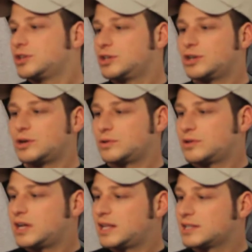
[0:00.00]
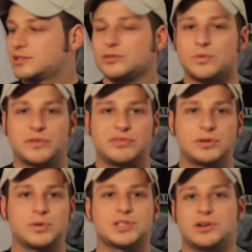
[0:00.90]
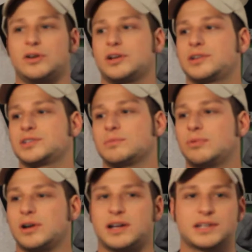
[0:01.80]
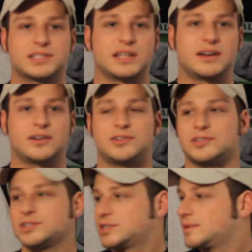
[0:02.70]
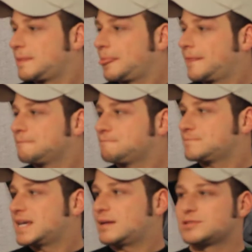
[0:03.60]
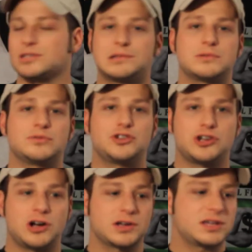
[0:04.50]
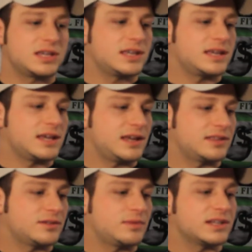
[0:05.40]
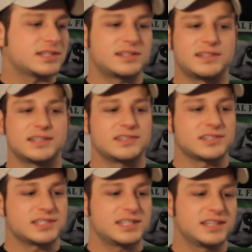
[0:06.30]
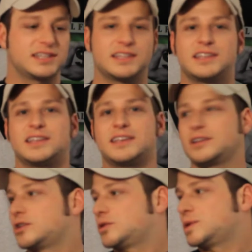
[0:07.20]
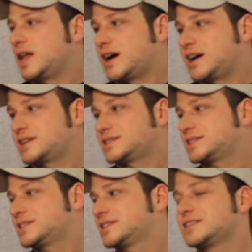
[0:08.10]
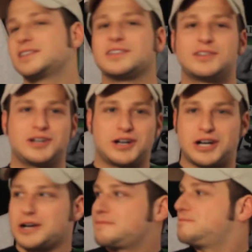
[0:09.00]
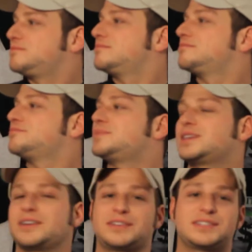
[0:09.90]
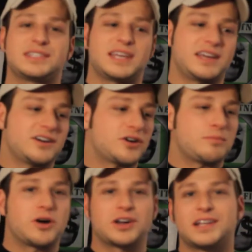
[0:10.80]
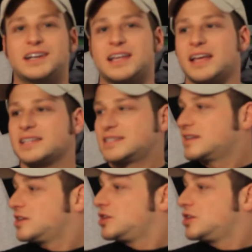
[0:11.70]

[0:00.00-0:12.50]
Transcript: you know, I like to do reviews on some products that are just absolute junk, and they're basically just, you know, lies, because they are marketed as